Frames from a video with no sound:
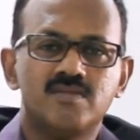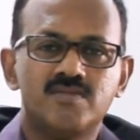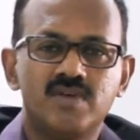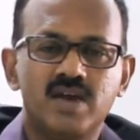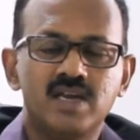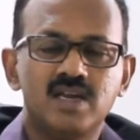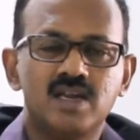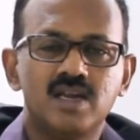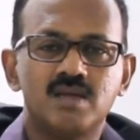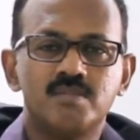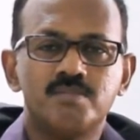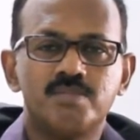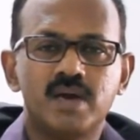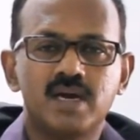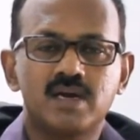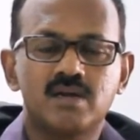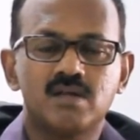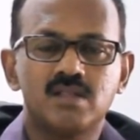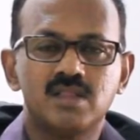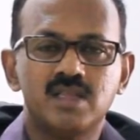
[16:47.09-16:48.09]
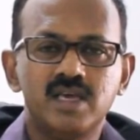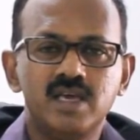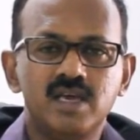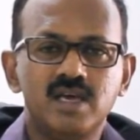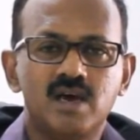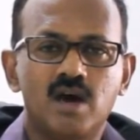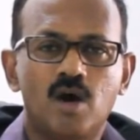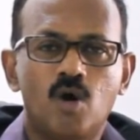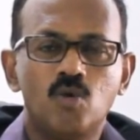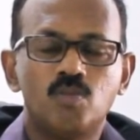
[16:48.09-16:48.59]
final impact on
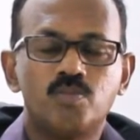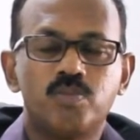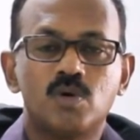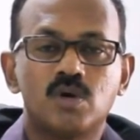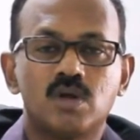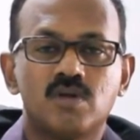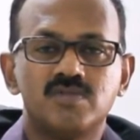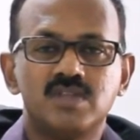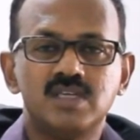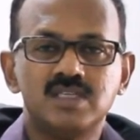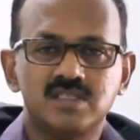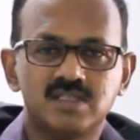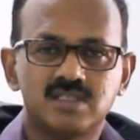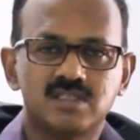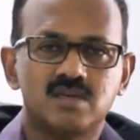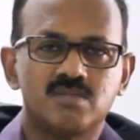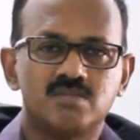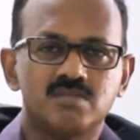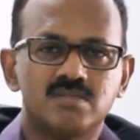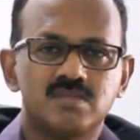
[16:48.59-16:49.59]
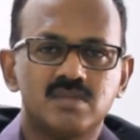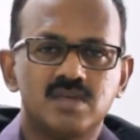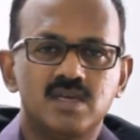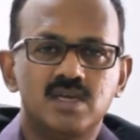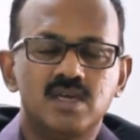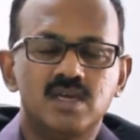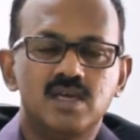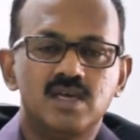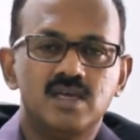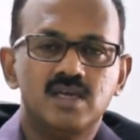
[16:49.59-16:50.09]
the output of the system.
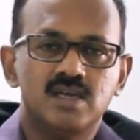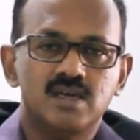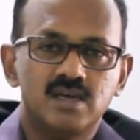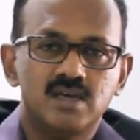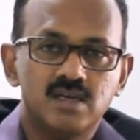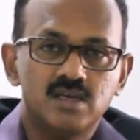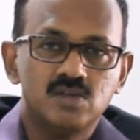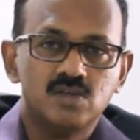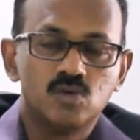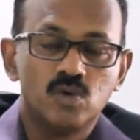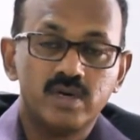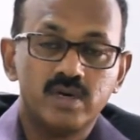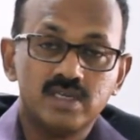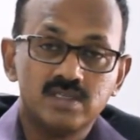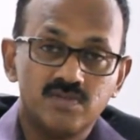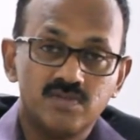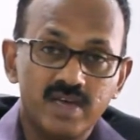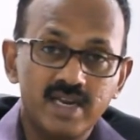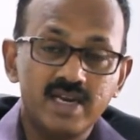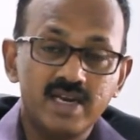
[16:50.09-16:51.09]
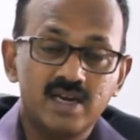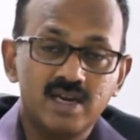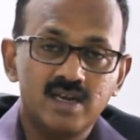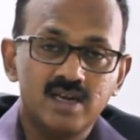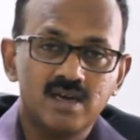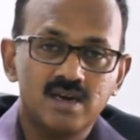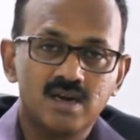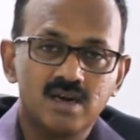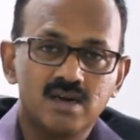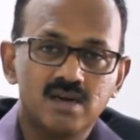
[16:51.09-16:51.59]
So it is very
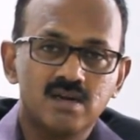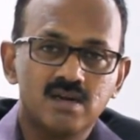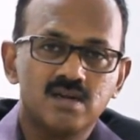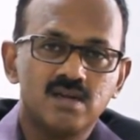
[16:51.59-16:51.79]
clear,